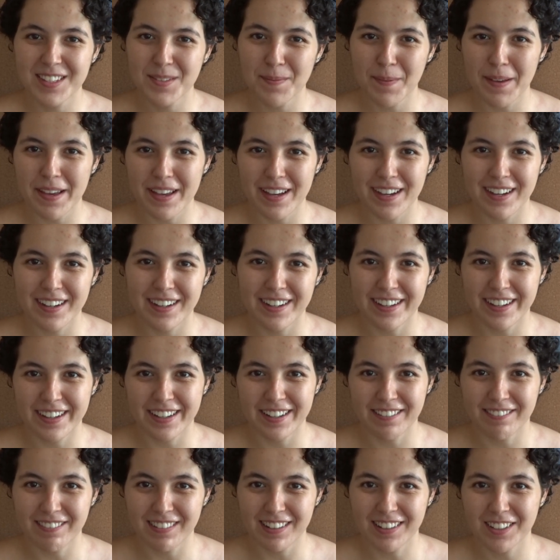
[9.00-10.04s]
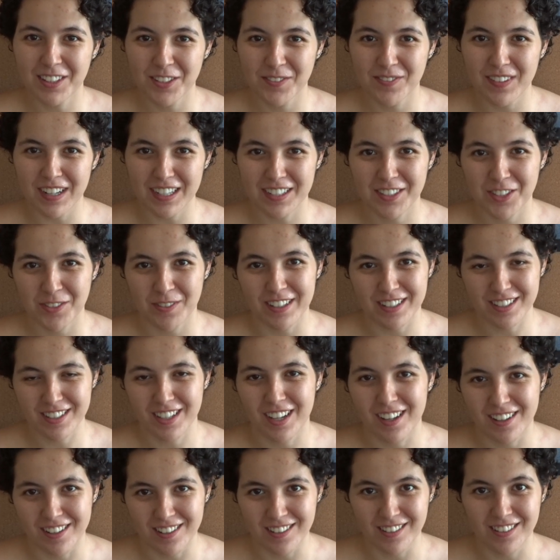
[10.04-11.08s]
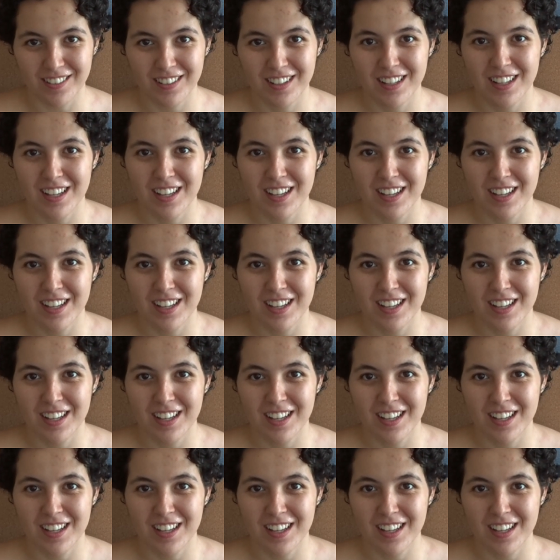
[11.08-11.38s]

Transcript: Bea and welcome back to my channel.